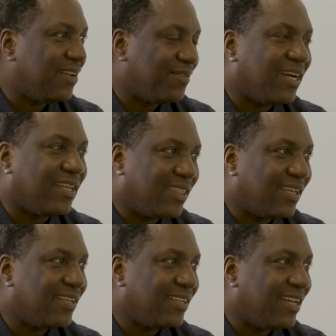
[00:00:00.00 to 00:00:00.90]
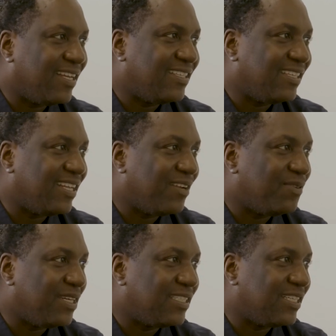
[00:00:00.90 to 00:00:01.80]
level? I think I take that
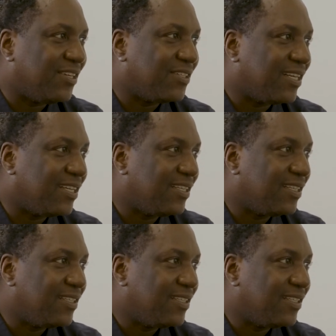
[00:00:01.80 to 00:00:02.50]
very seriously.